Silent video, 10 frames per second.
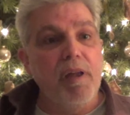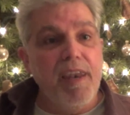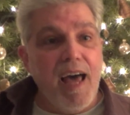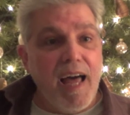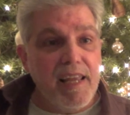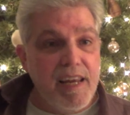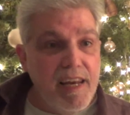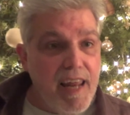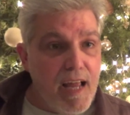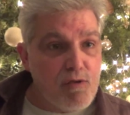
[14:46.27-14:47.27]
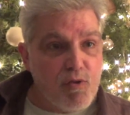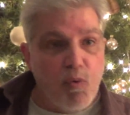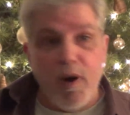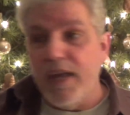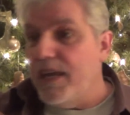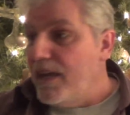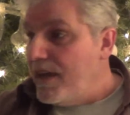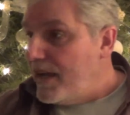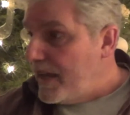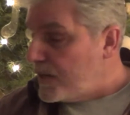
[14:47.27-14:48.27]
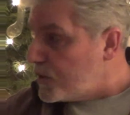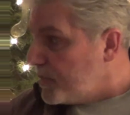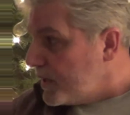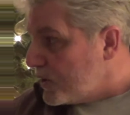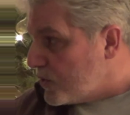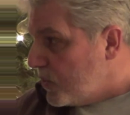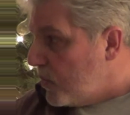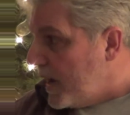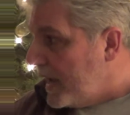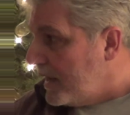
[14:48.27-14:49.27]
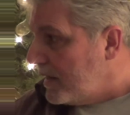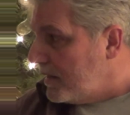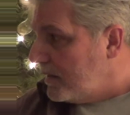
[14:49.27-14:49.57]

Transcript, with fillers: but not in a natural way, in a spiritual way. Wow.